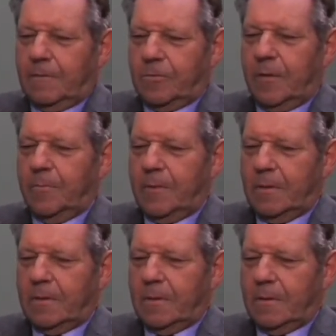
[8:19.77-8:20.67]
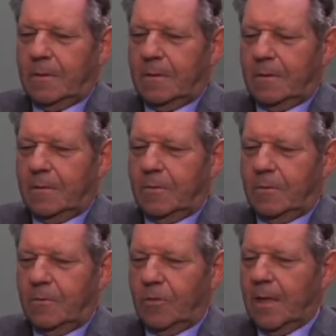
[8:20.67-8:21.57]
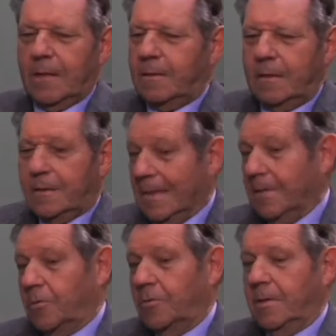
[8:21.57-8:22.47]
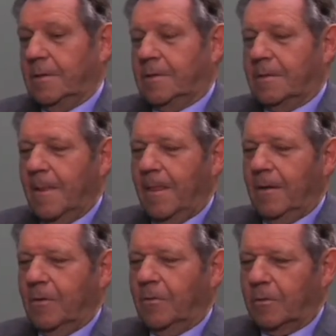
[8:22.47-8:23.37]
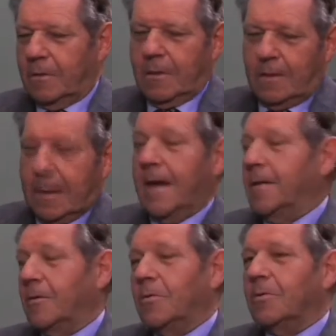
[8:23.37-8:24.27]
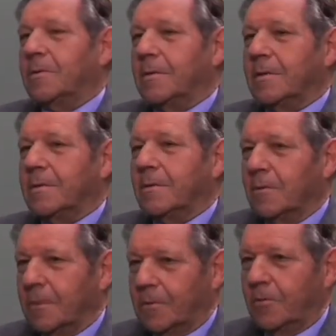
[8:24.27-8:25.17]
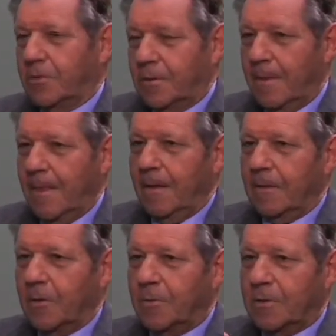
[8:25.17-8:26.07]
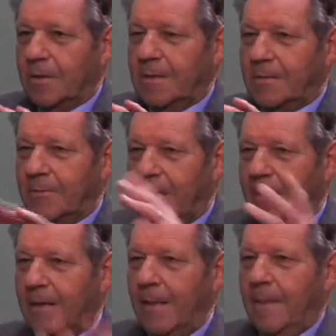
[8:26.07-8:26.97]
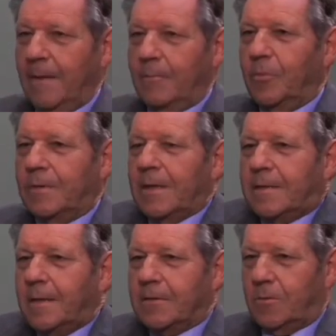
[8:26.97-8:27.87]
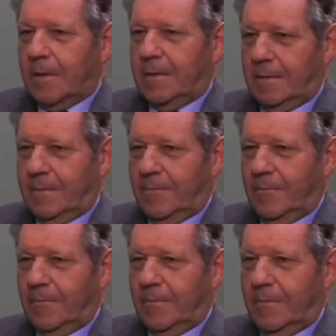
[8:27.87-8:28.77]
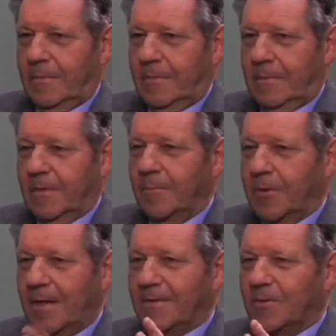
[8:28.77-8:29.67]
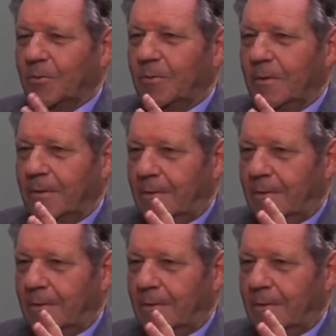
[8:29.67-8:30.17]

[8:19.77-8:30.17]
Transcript: treatment-oriented internist or gynecologist or surgeon. Nobody is really putting things together. Somebody has to